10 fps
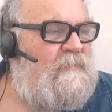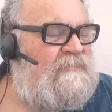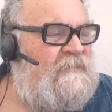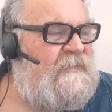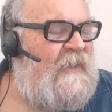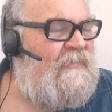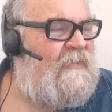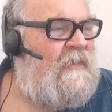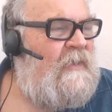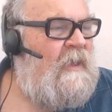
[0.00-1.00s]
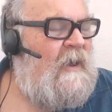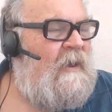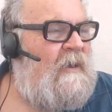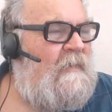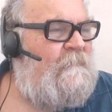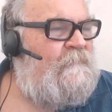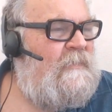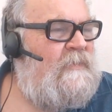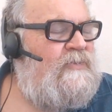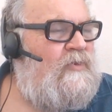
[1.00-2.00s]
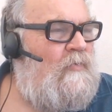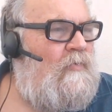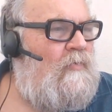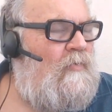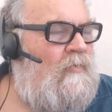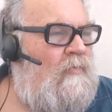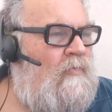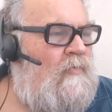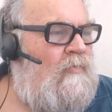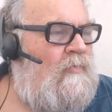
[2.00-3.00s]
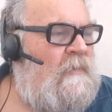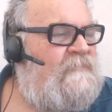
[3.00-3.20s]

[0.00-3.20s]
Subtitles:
were together, your